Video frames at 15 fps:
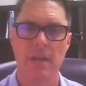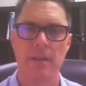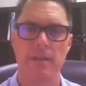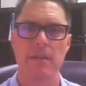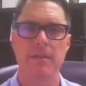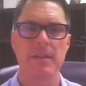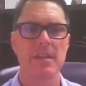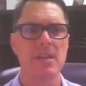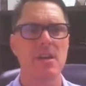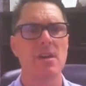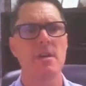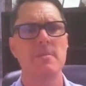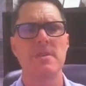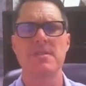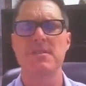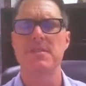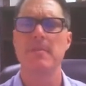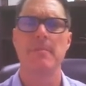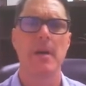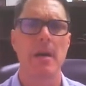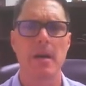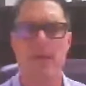and they're thinking, oh, I missed the
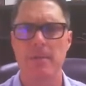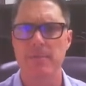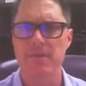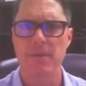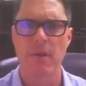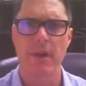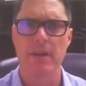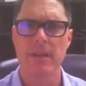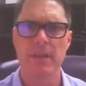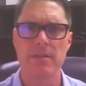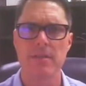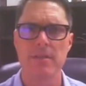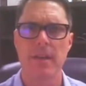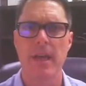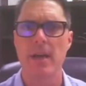bottom, so I need to now